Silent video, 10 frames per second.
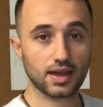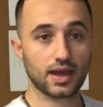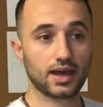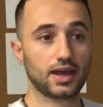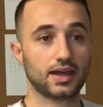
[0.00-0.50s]

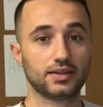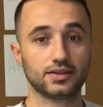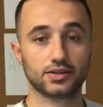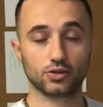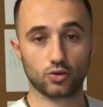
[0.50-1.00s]

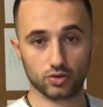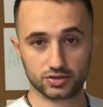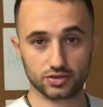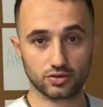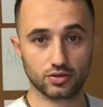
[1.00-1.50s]
and you
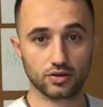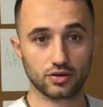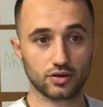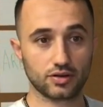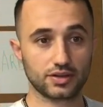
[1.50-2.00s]

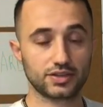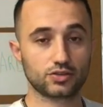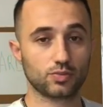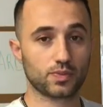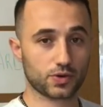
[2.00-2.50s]
also need
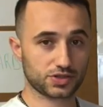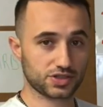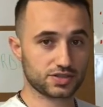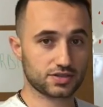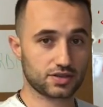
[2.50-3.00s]
to
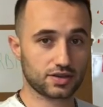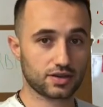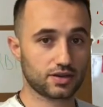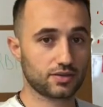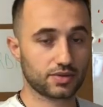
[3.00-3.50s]
purchase
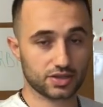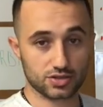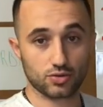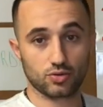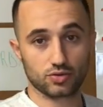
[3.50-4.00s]

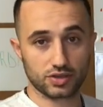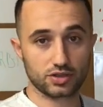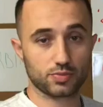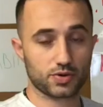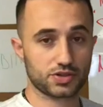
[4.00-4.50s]
because you
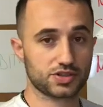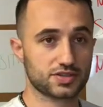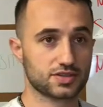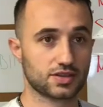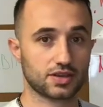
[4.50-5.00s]
need to
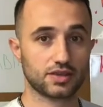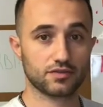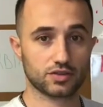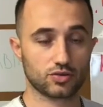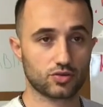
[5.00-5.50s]
purchase the
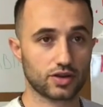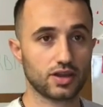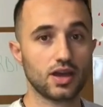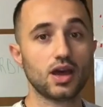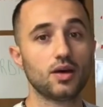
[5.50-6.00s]
inventory,
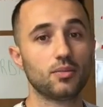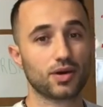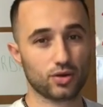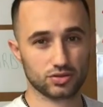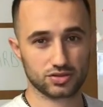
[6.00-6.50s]

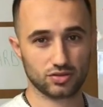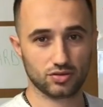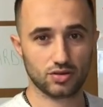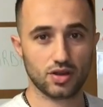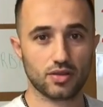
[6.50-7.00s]
but
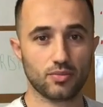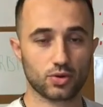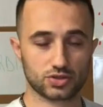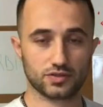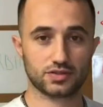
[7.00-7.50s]
also
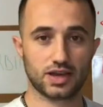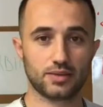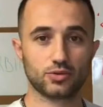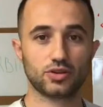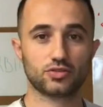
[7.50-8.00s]
most of the
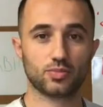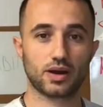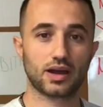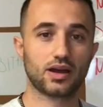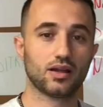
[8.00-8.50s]
time you need to
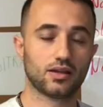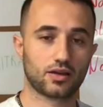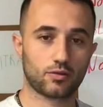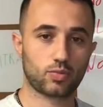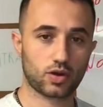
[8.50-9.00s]
buy a lot
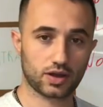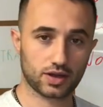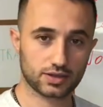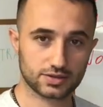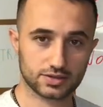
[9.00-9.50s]
of
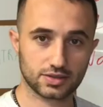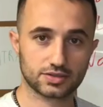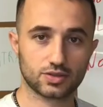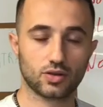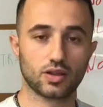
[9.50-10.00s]
products,
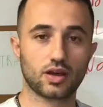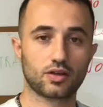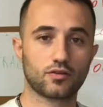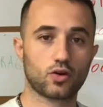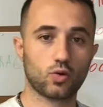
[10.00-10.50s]
so a lot
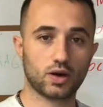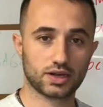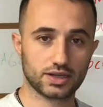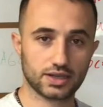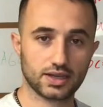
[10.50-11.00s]
of
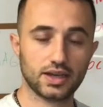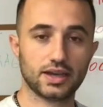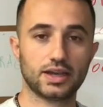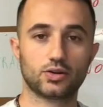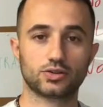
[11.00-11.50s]
quantity,
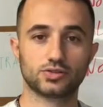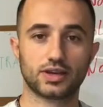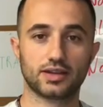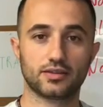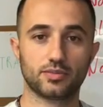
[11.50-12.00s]
in order to
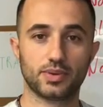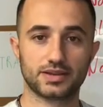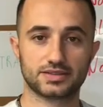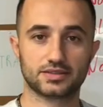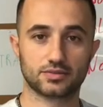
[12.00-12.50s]
get the
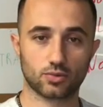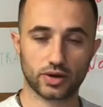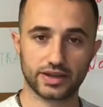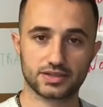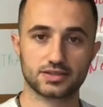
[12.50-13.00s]
best
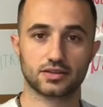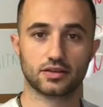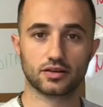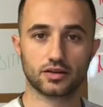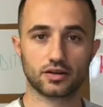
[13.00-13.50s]
rates
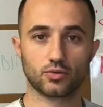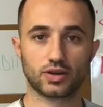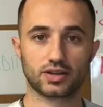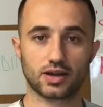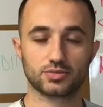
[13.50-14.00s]
when
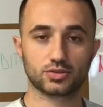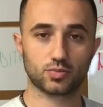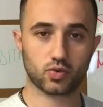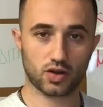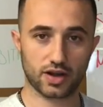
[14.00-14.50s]
it comes to
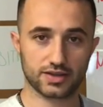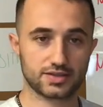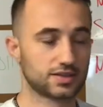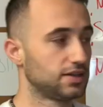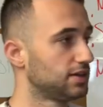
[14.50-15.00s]
price.